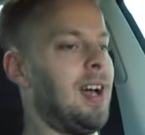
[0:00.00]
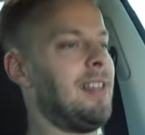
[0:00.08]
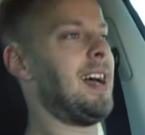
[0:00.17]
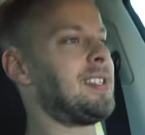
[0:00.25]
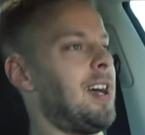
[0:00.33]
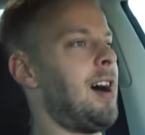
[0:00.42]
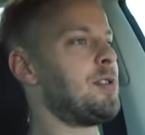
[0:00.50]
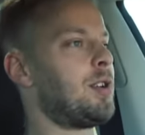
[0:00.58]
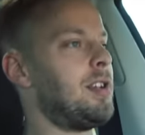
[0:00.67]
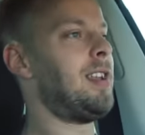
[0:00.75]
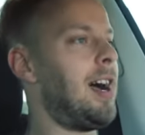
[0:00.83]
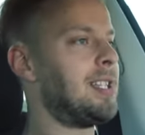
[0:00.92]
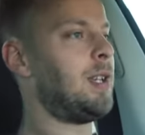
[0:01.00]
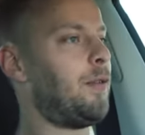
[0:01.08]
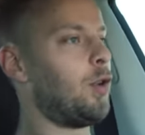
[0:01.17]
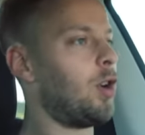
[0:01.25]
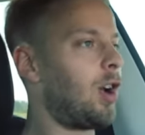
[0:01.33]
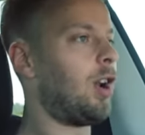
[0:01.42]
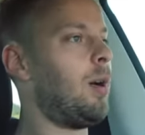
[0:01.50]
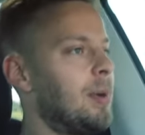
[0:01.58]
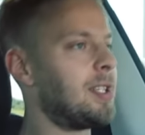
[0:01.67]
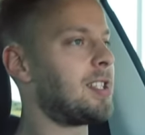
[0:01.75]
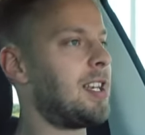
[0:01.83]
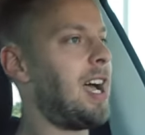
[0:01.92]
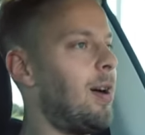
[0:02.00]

And that's 194 kilometers an